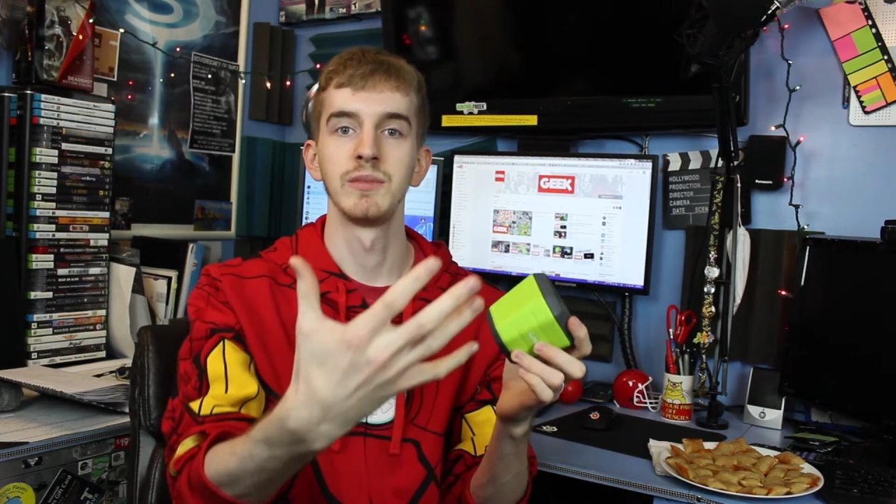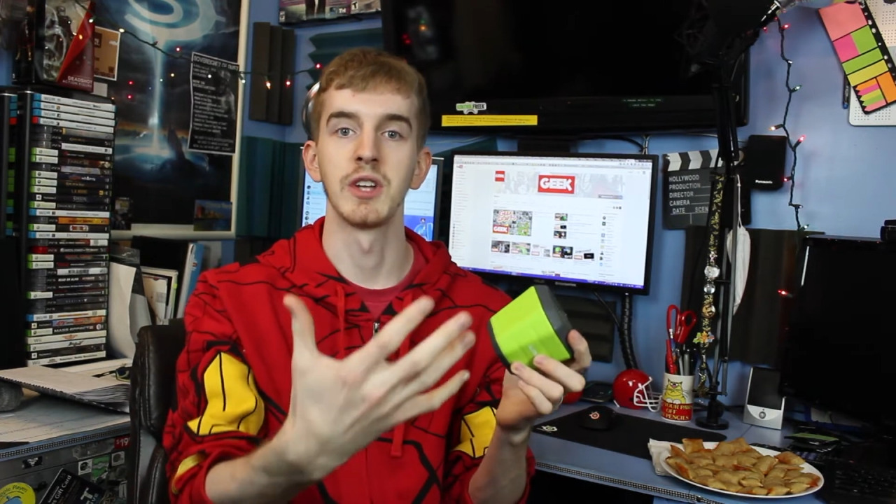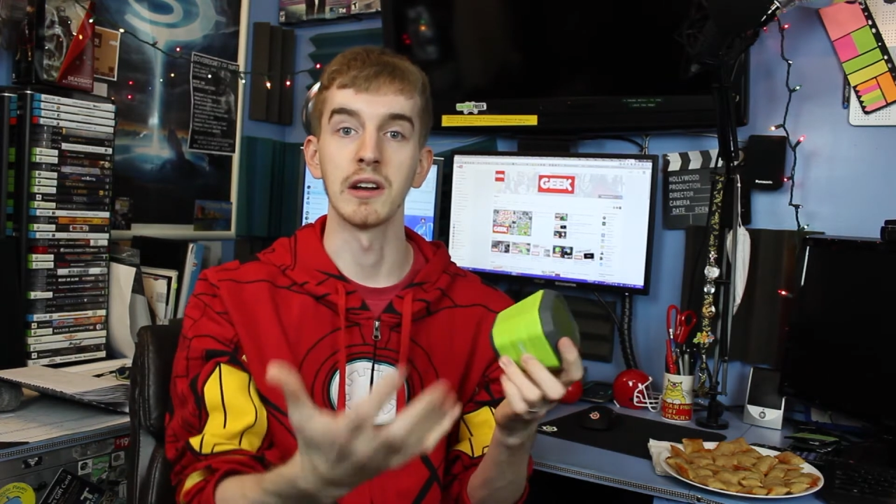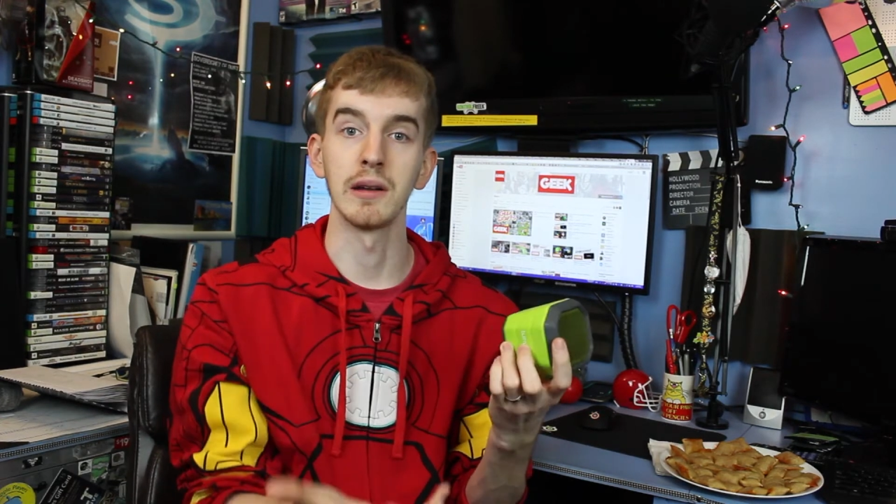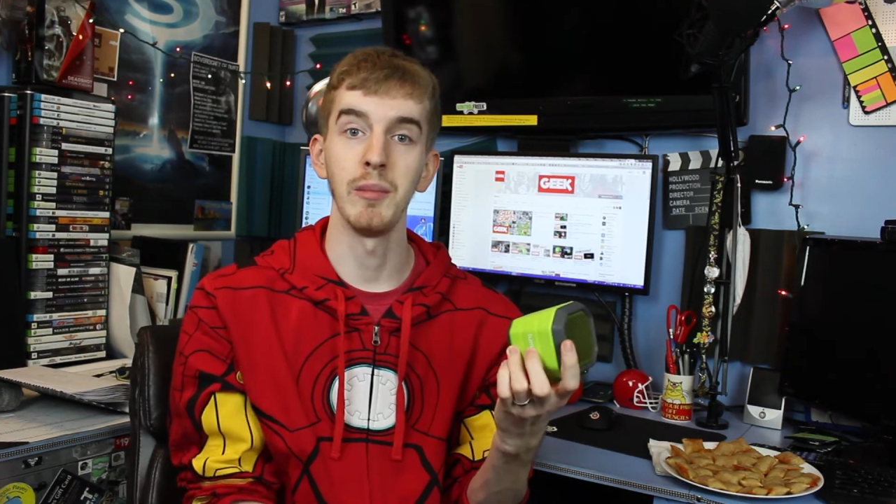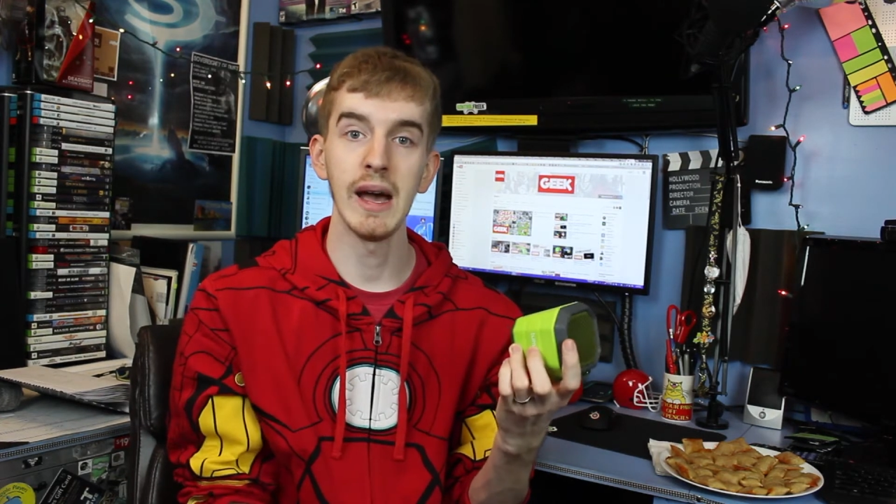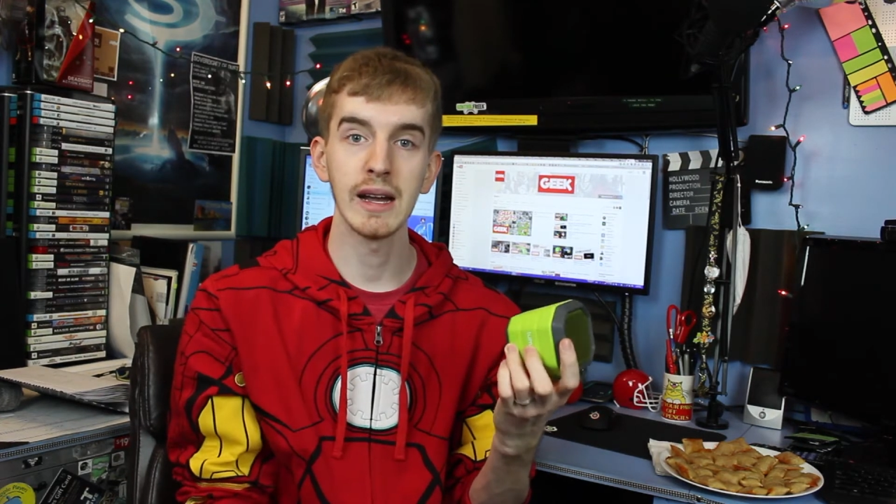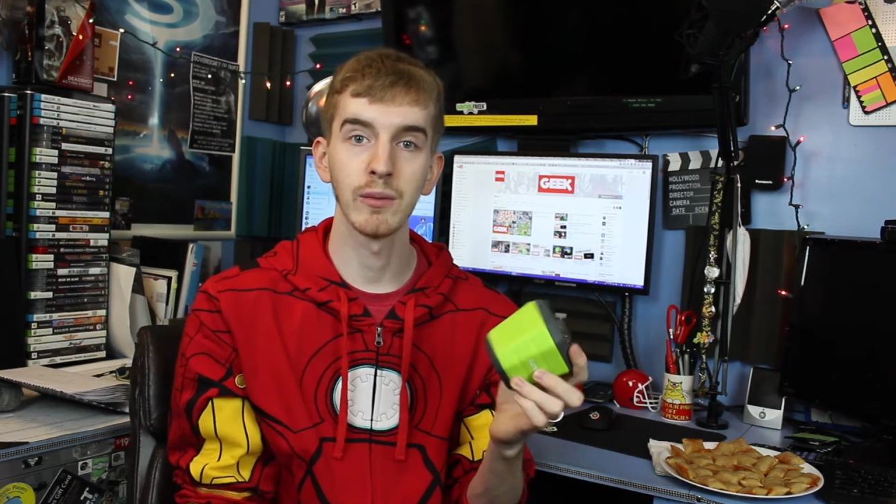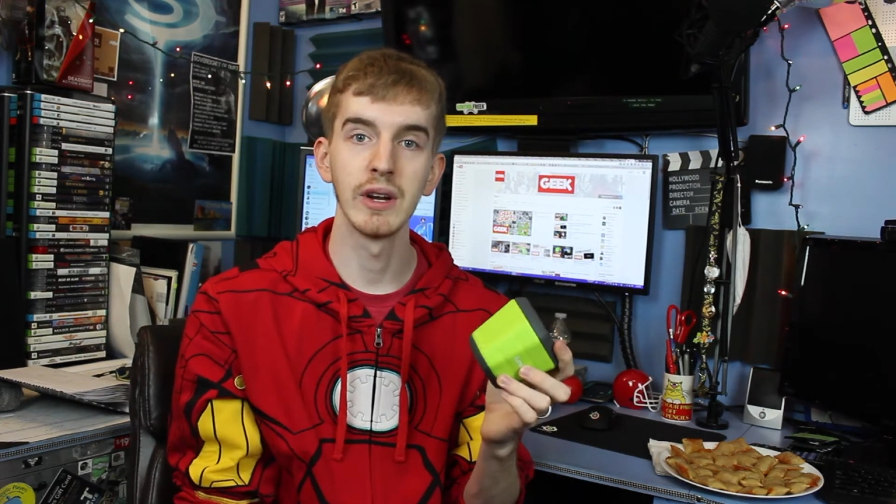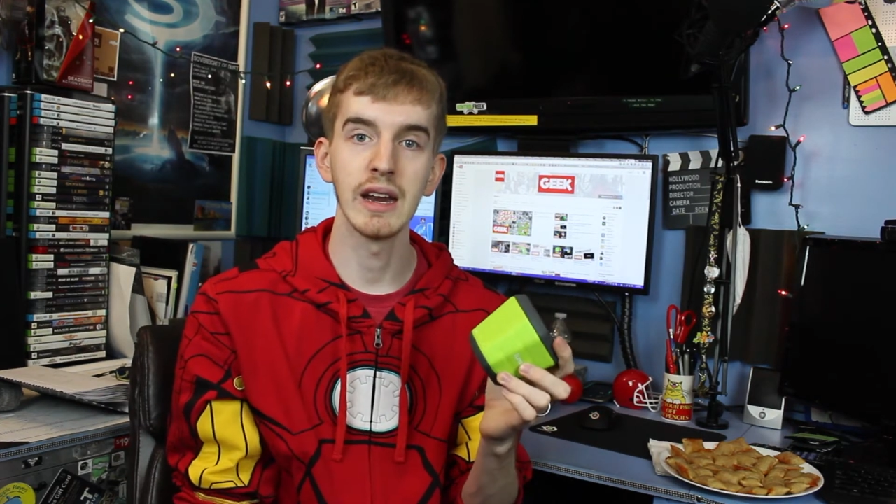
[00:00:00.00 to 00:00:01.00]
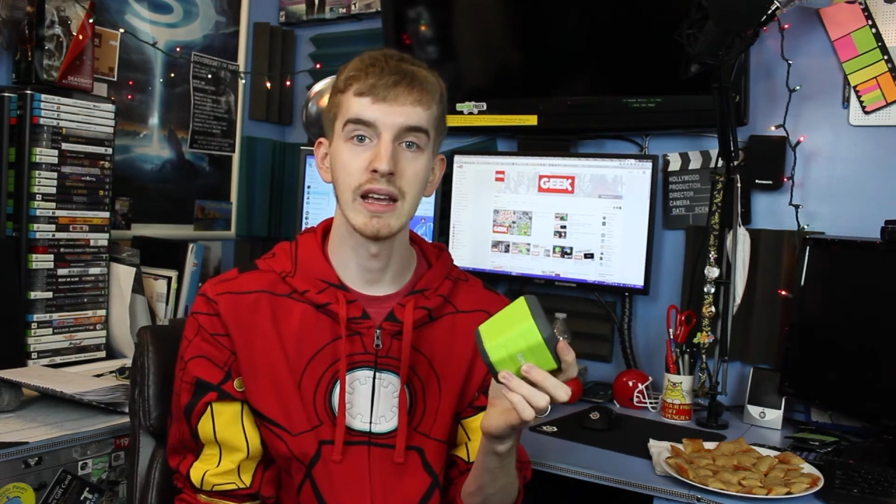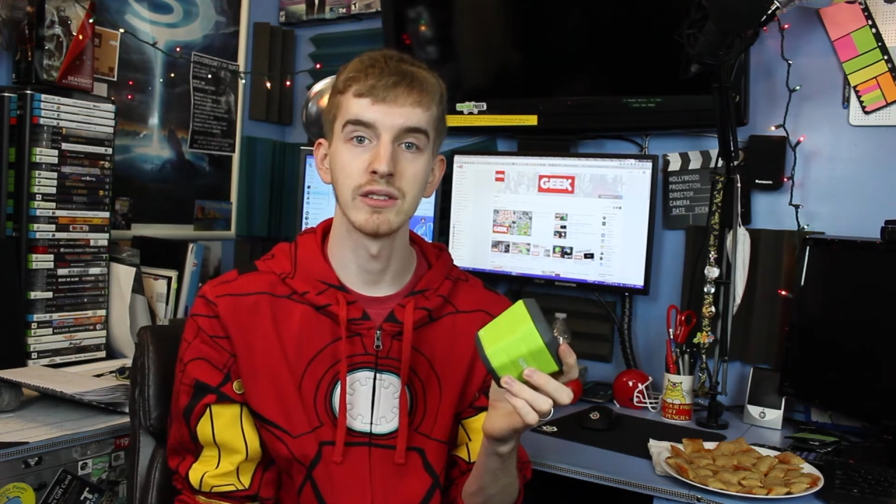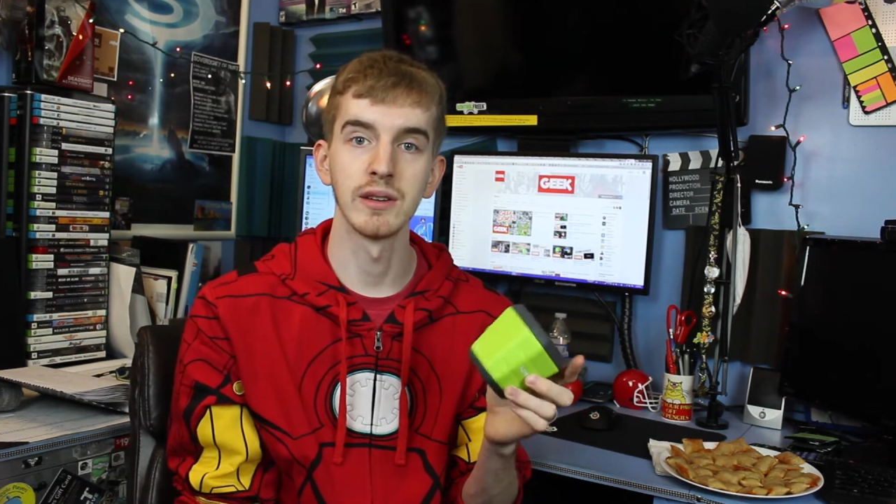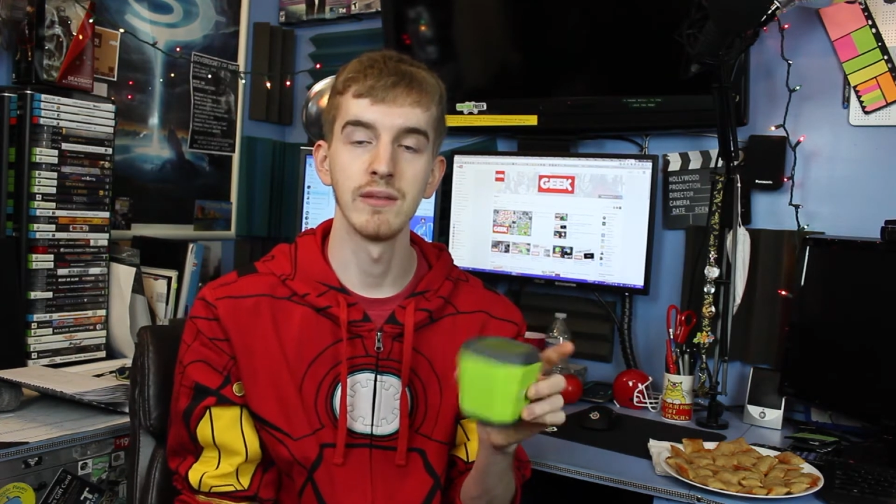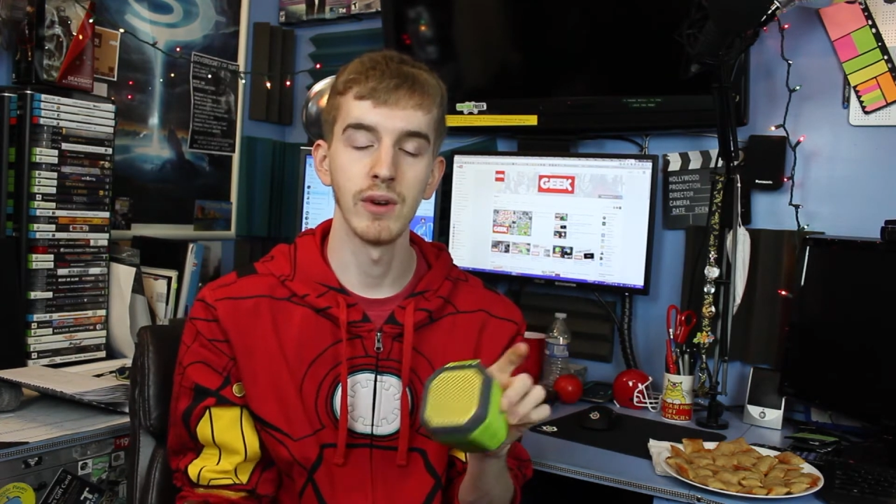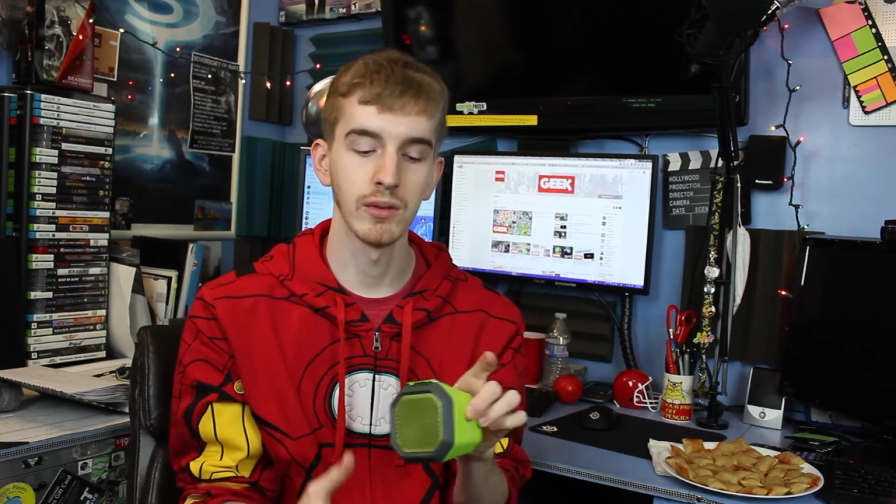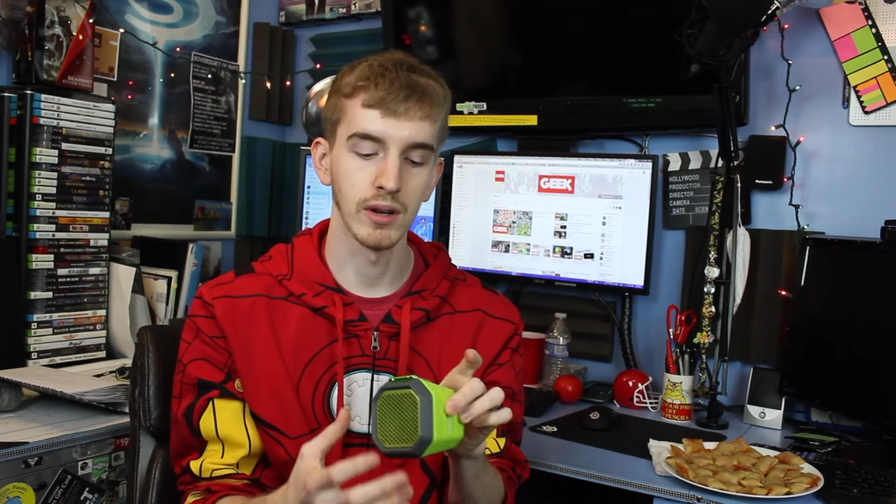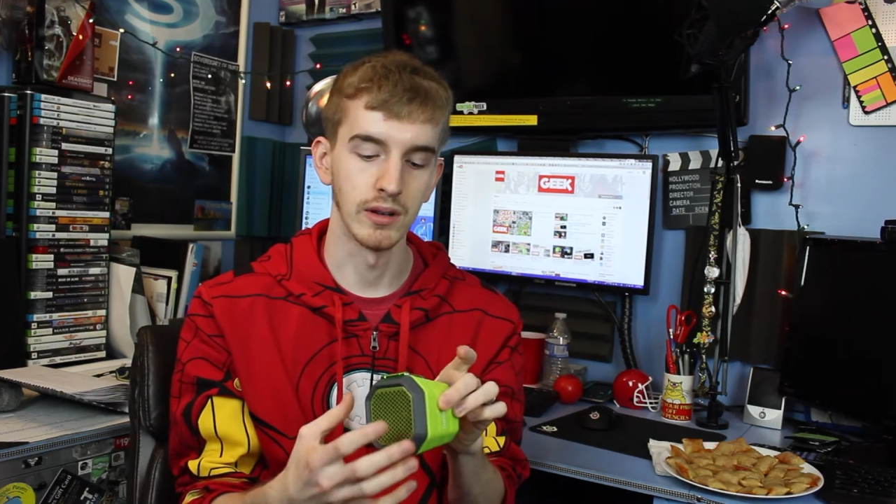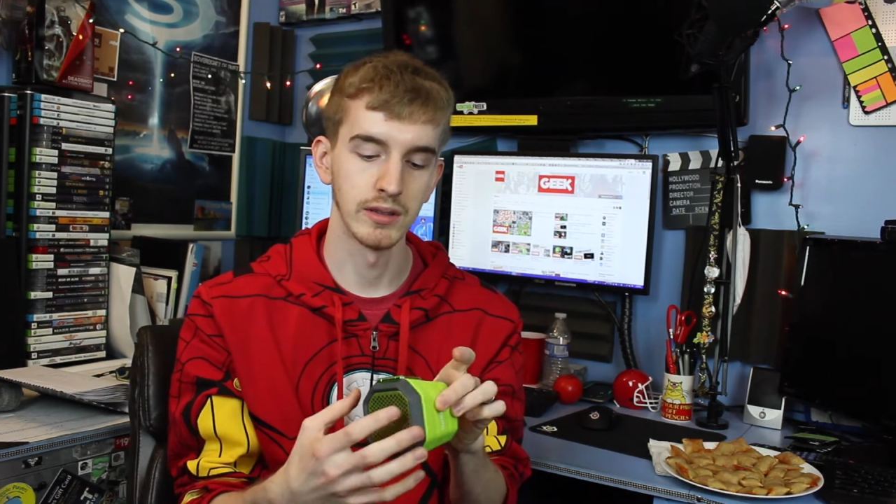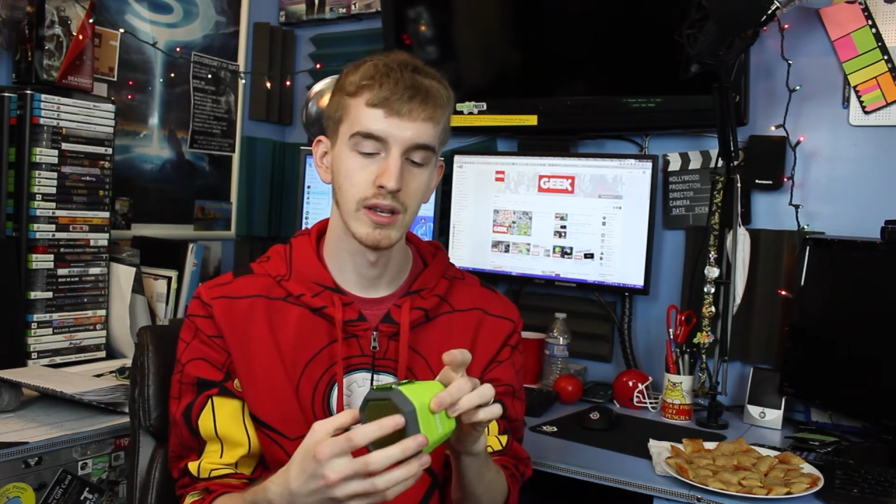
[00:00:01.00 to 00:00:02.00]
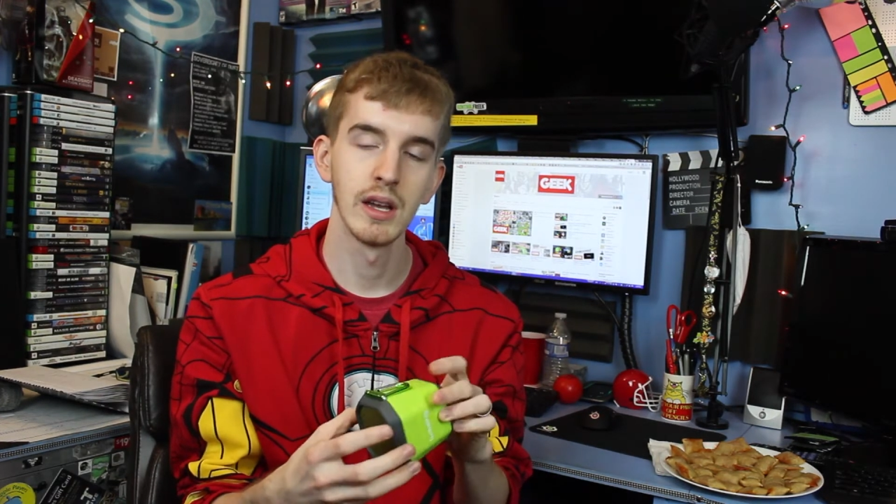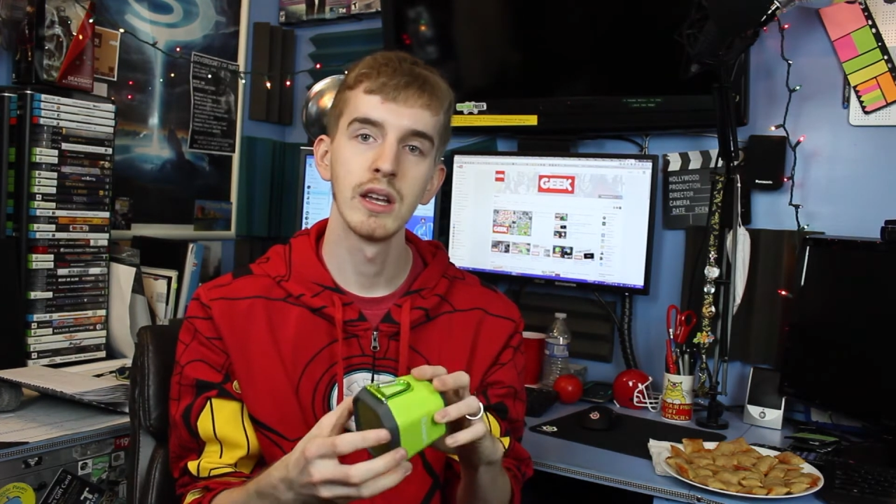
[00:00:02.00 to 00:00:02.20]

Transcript: talking back when answering phone calls.